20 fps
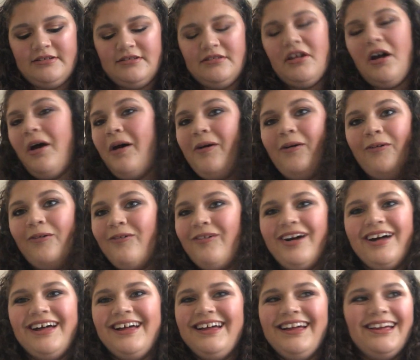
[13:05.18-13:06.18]

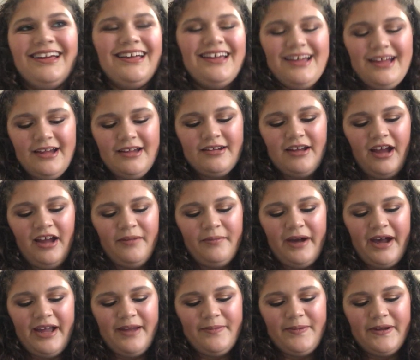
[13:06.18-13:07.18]
No, not in
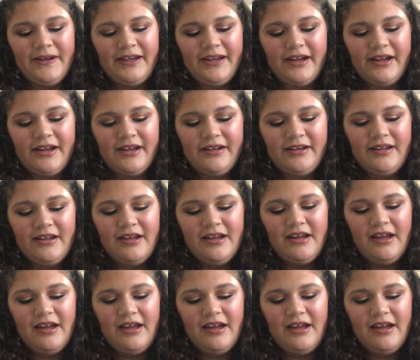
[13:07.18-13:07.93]
my opinion.